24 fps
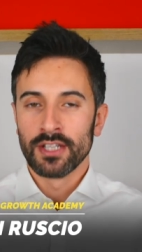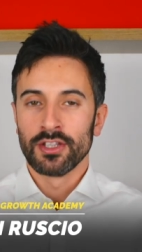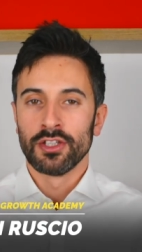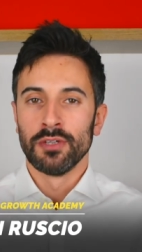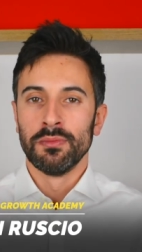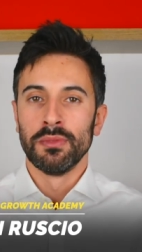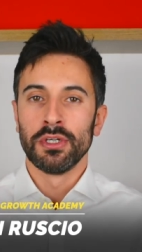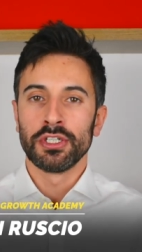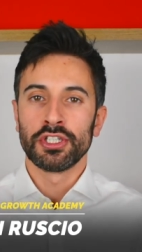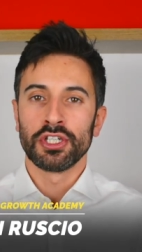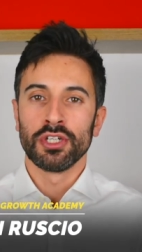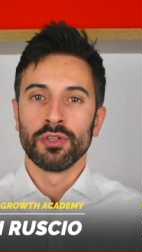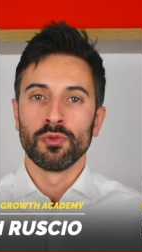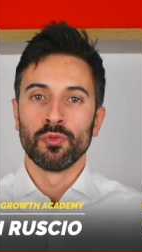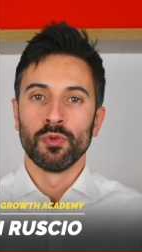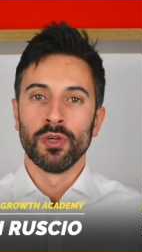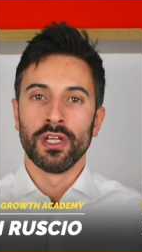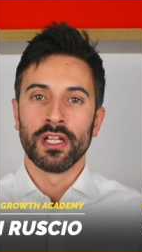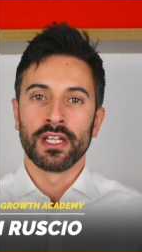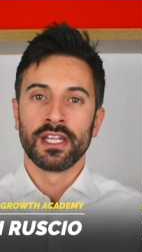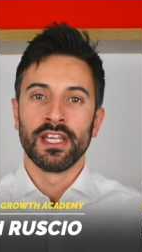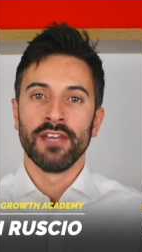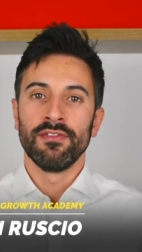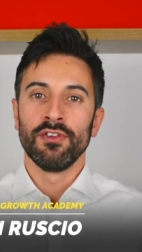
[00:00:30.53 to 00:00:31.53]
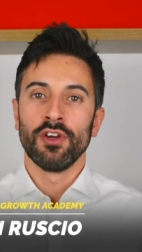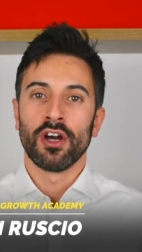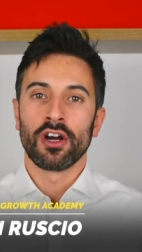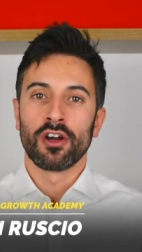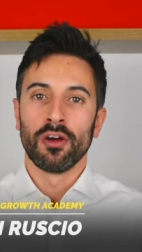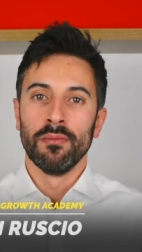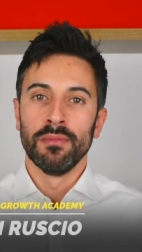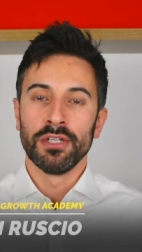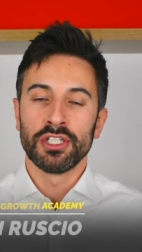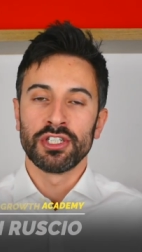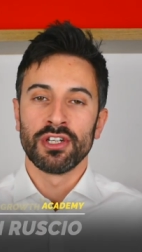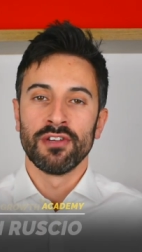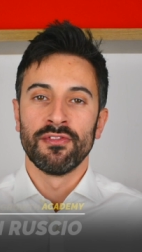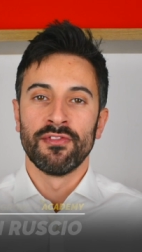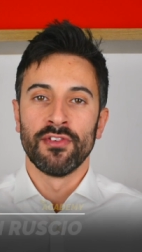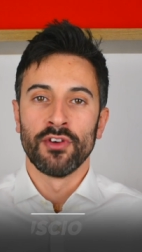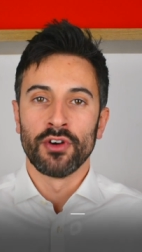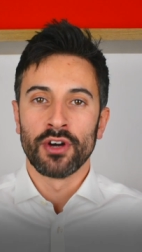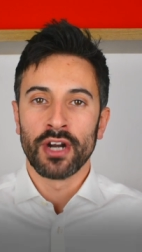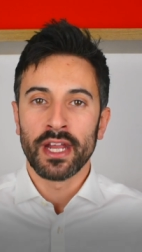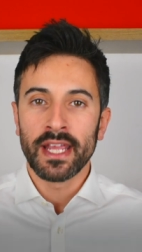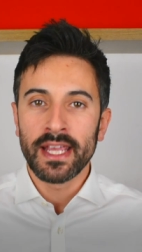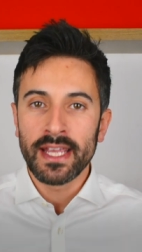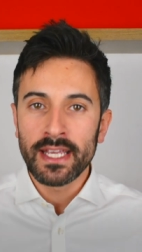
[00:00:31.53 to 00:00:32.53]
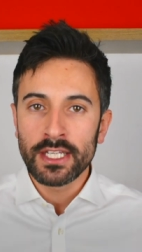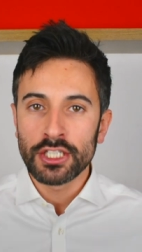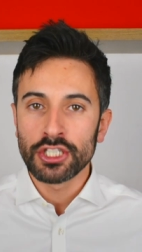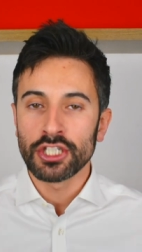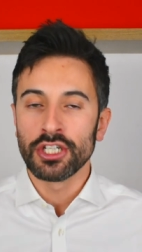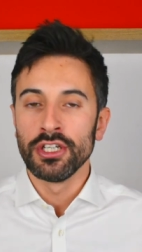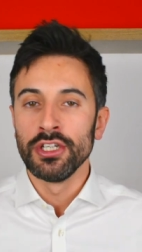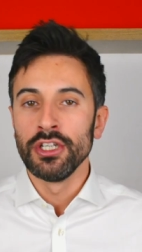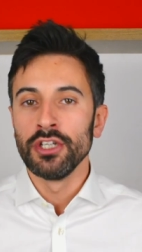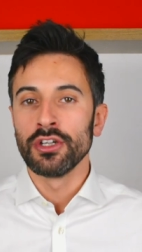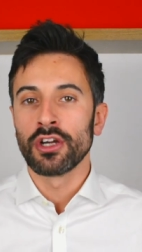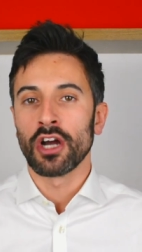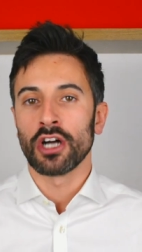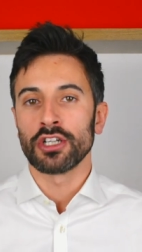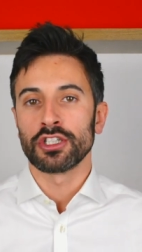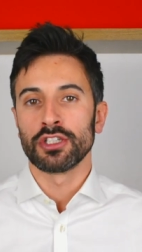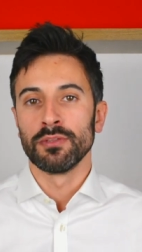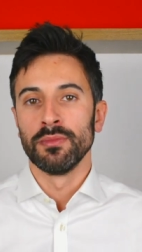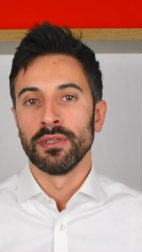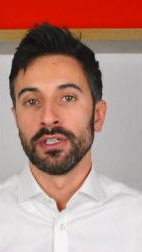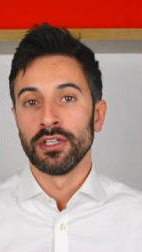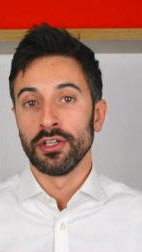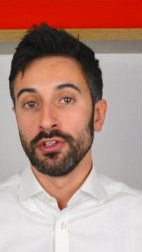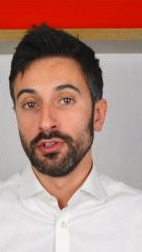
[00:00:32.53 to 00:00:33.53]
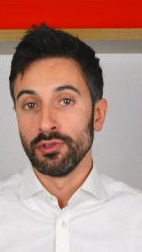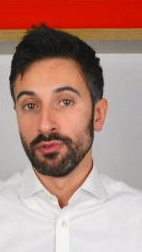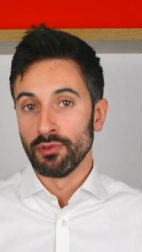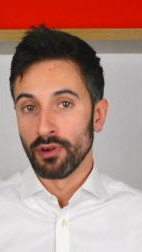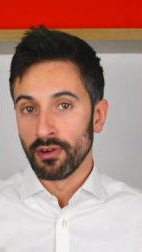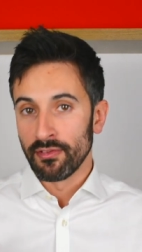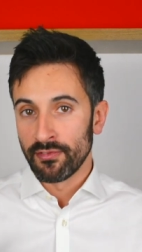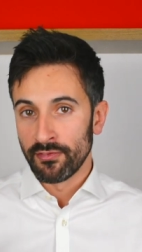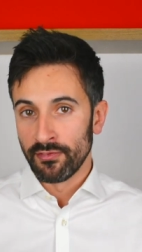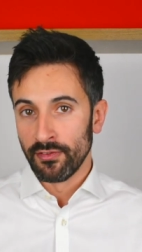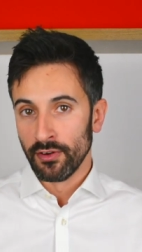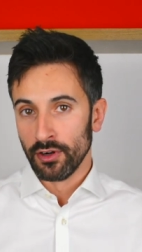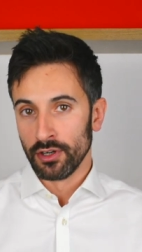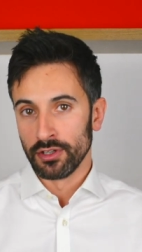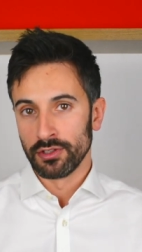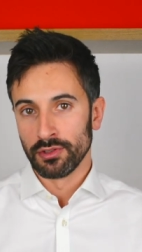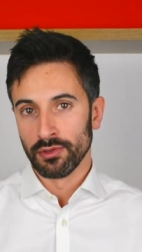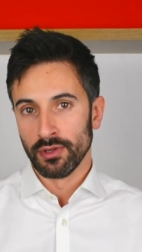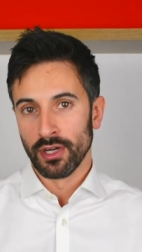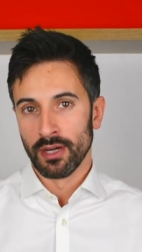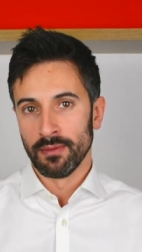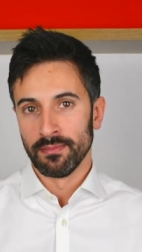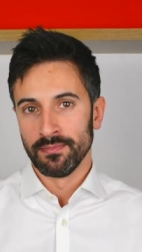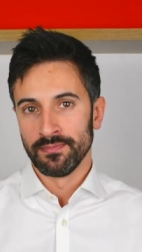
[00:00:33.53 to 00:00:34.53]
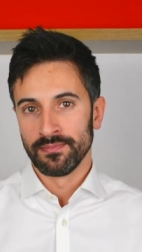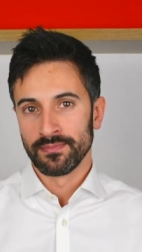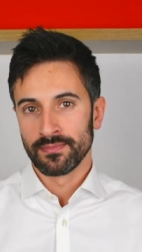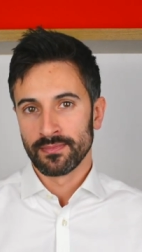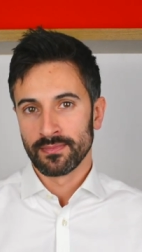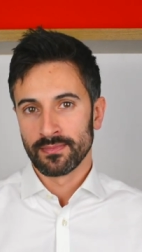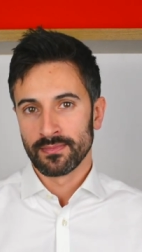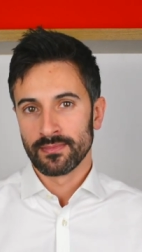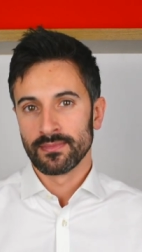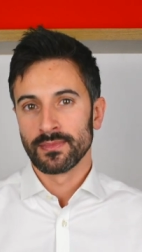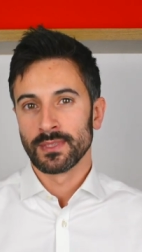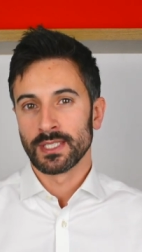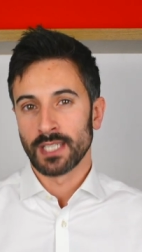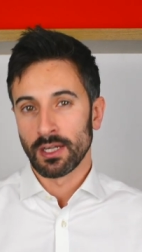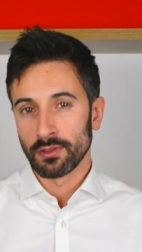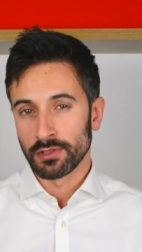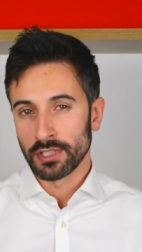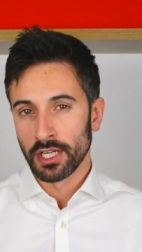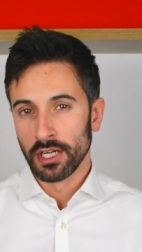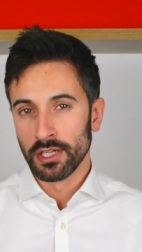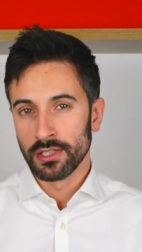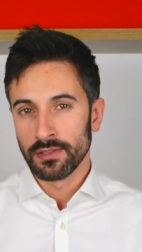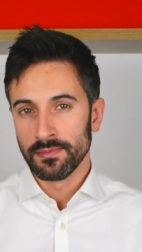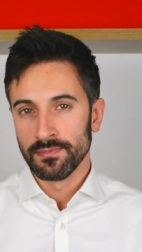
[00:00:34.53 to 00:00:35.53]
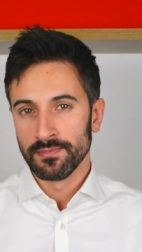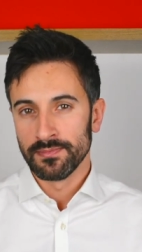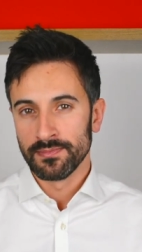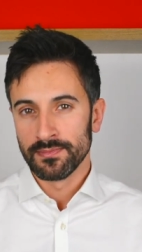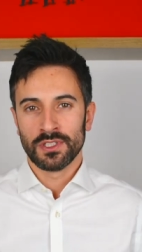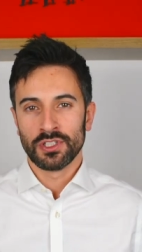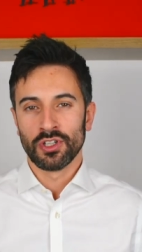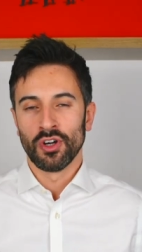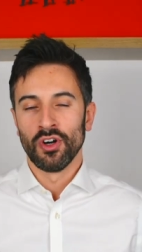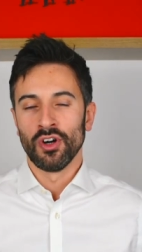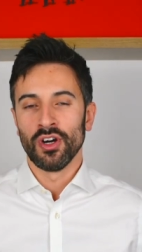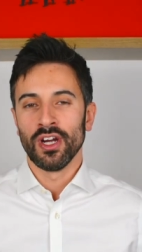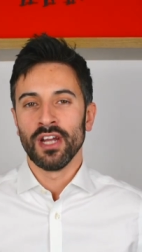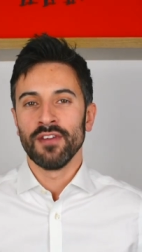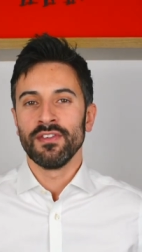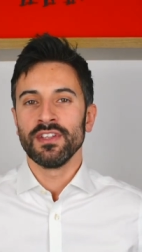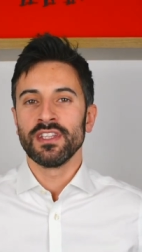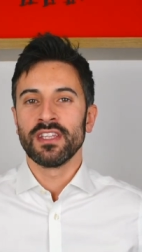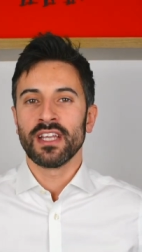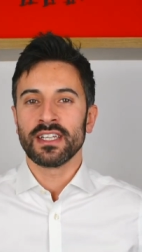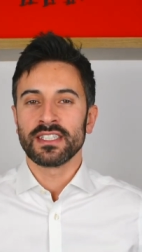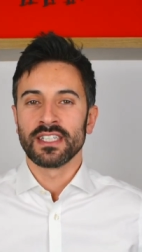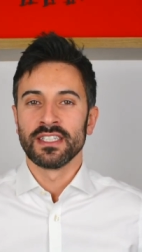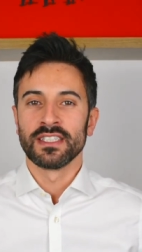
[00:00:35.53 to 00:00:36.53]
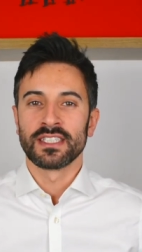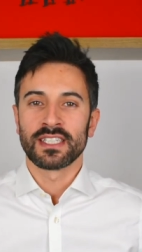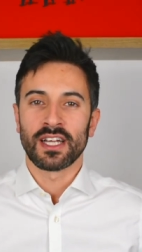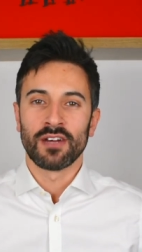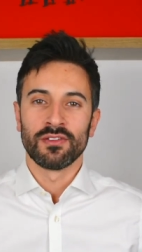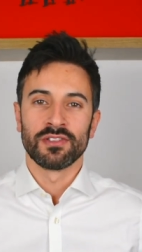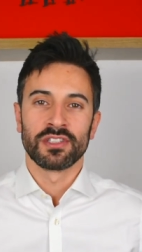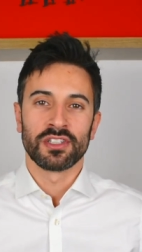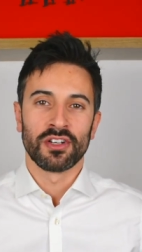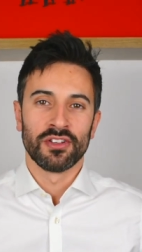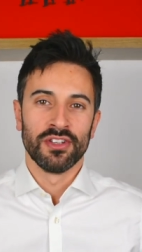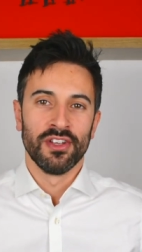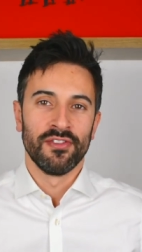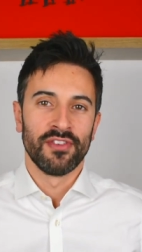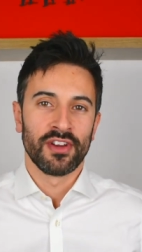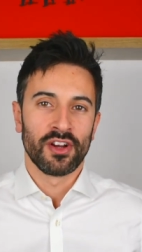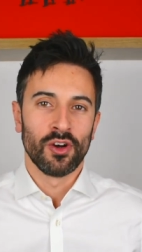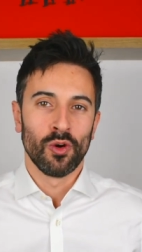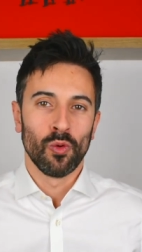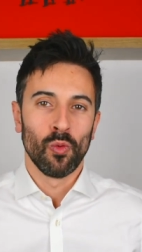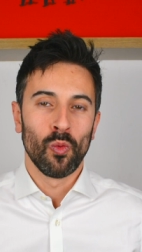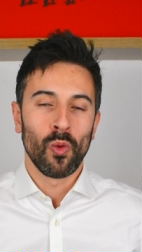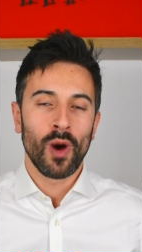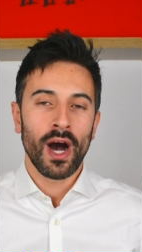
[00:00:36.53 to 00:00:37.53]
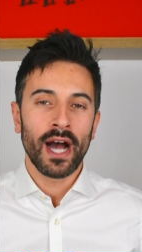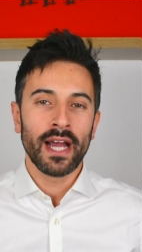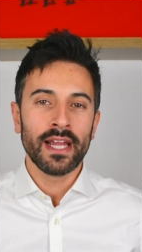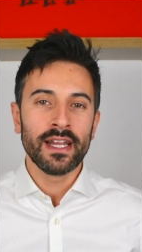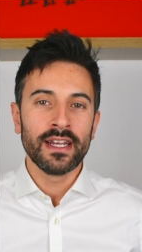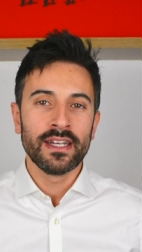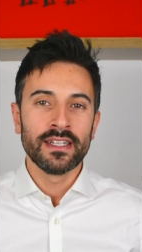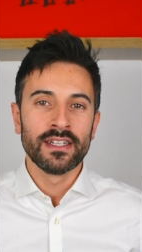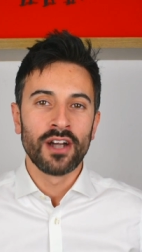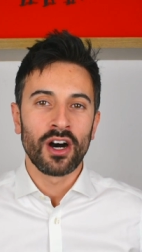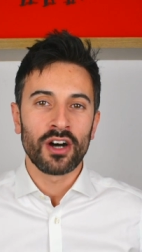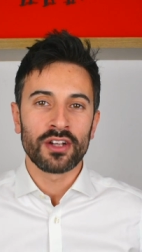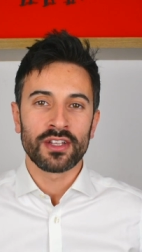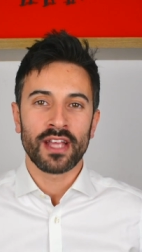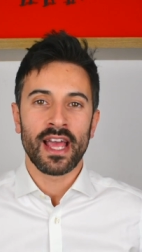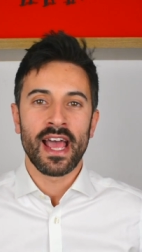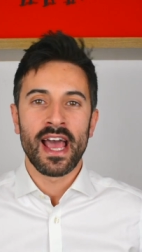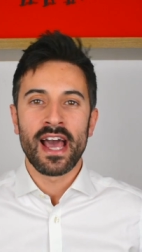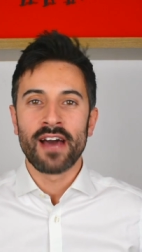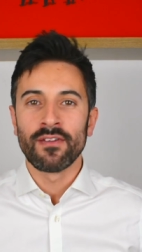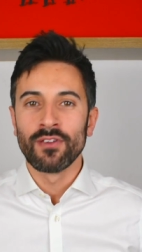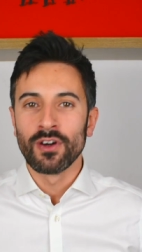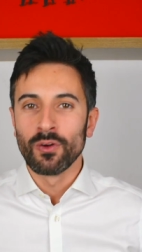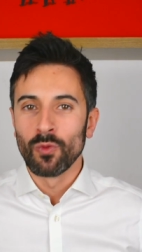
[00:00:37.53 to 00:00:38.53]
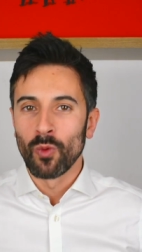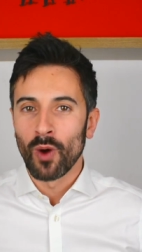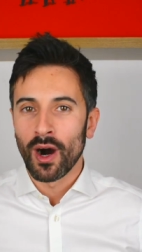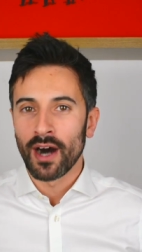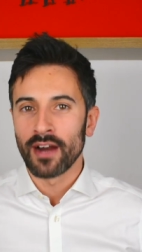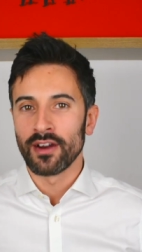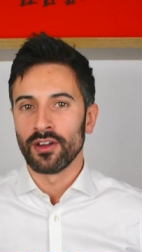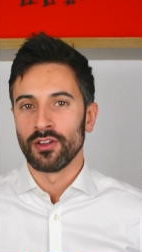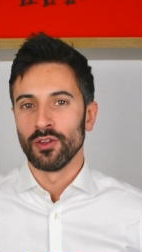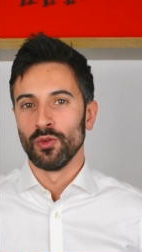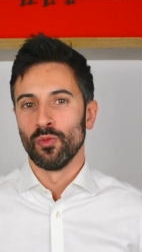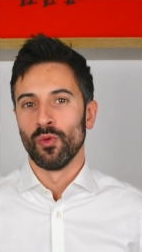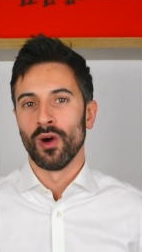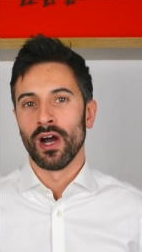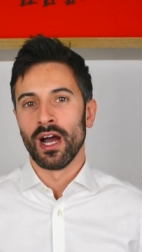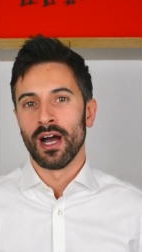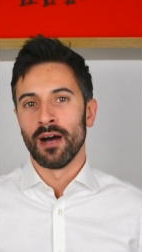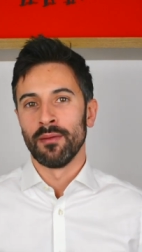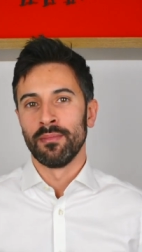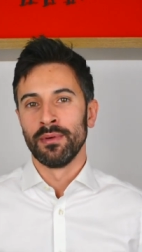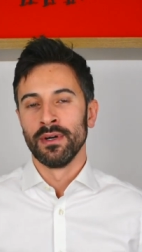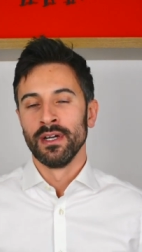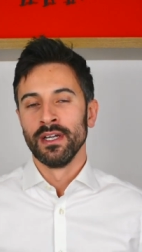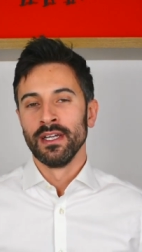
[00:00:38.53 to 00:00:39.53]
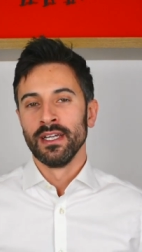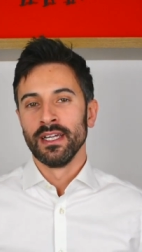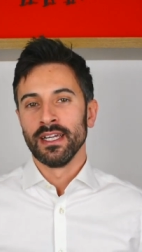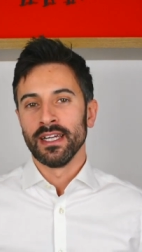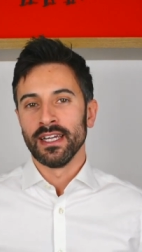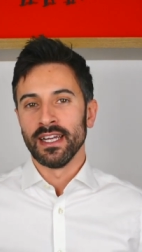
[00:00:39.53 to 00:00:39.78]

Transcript: The merchant will give you a commission for each new customer that you refer to him. Sounds good? So if it doesn't sound so difficult, why not everyone on the web